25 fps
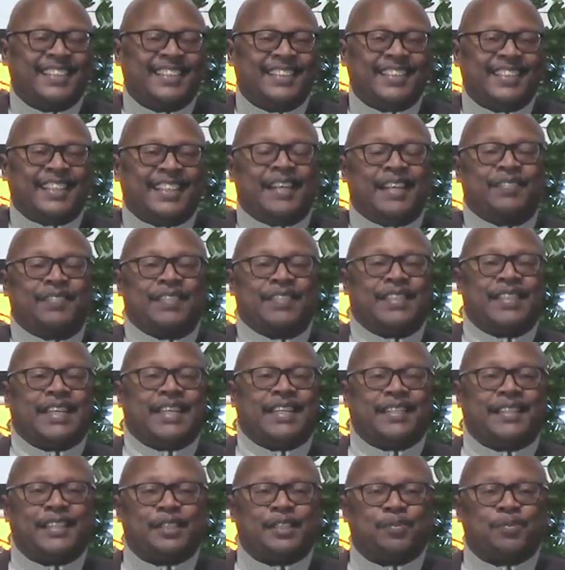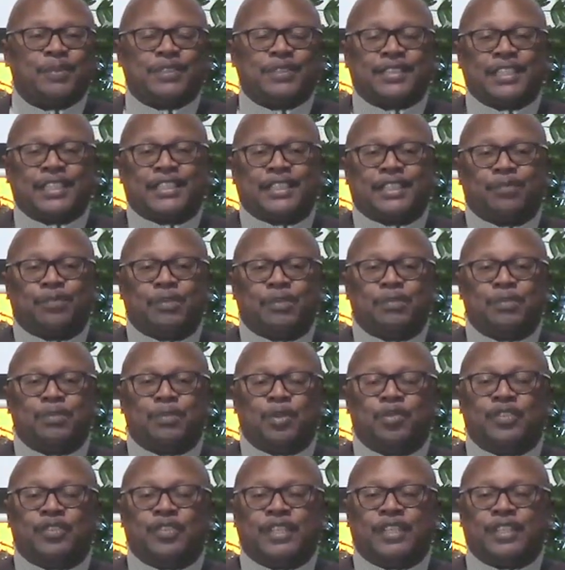Then after that dispensation, we
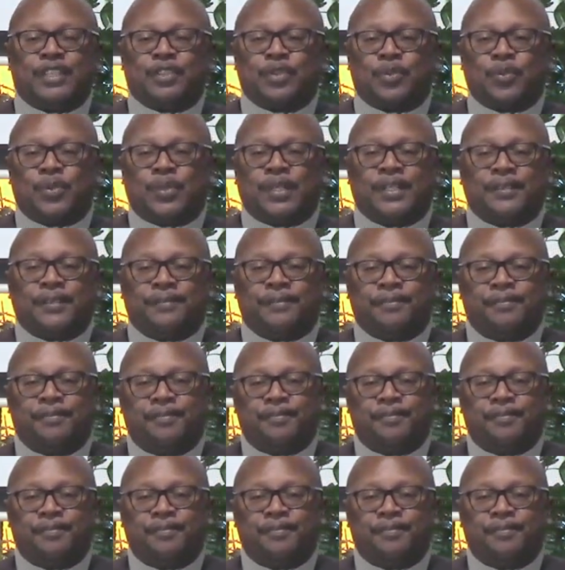moved on to what?